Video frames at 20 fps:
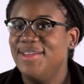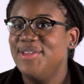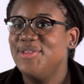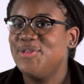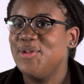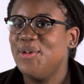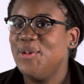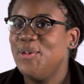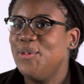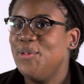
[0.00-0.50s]

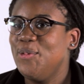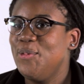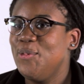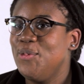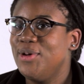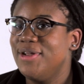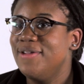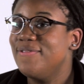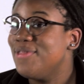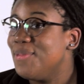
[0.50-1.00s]
So
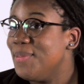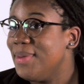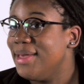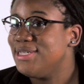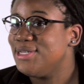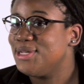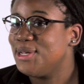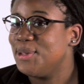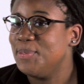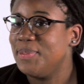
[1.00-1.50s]
one of the
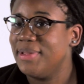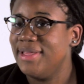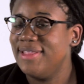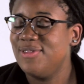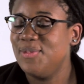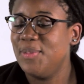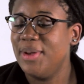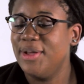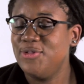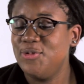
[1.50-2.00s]
major complaints
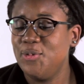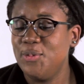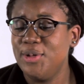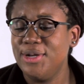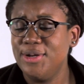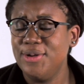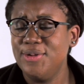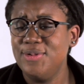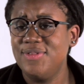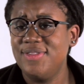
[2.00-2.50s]
about
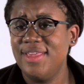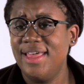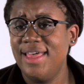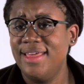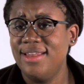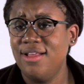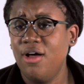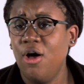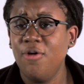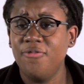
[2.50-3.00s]
Twitter is
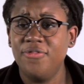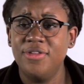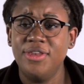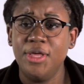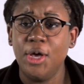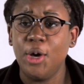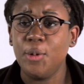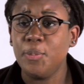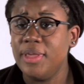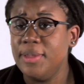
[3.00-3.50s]
that often
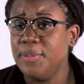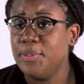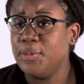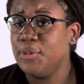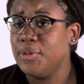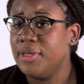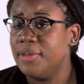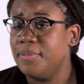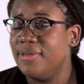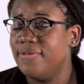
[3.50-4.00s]
young
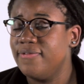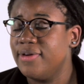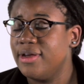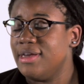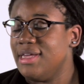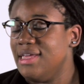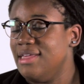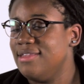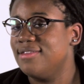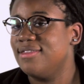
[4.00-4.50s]
people can be
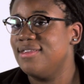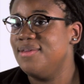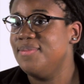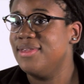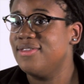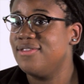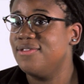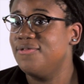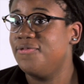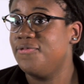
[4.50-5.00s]
very easily
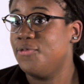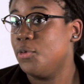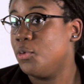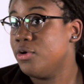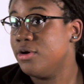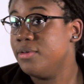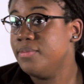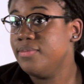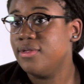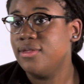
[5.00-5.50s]

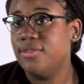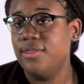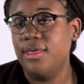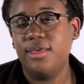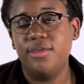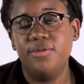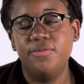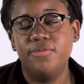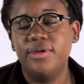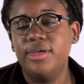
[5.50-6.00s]
misinformed. They
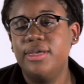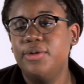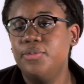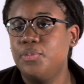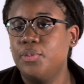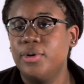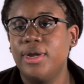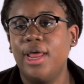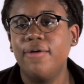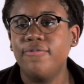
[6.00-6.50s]
can read
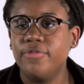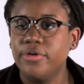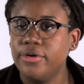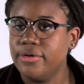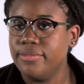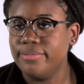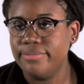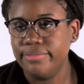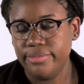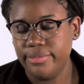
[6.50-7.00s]

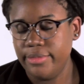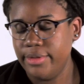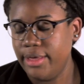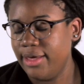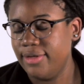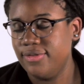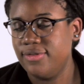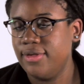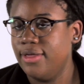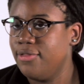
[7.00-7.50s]
whatever, like
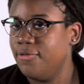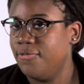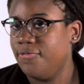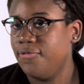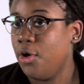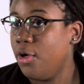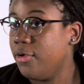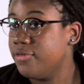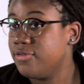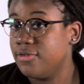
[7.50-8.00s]
I said, the
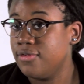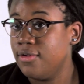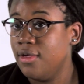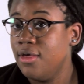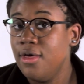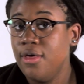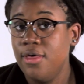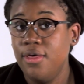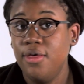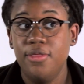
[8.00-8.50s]
false,
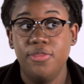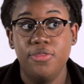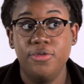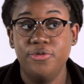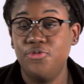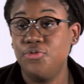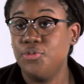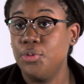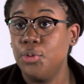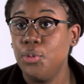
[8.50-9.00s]
the
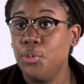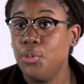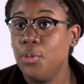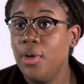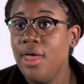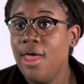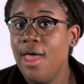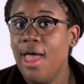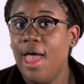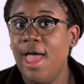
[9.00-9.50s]
true,
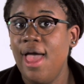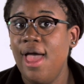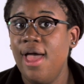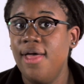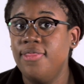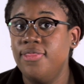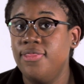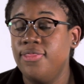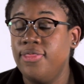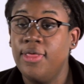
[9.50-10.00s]

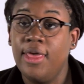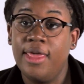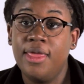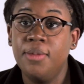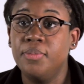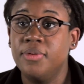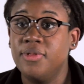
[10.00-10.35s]
and they can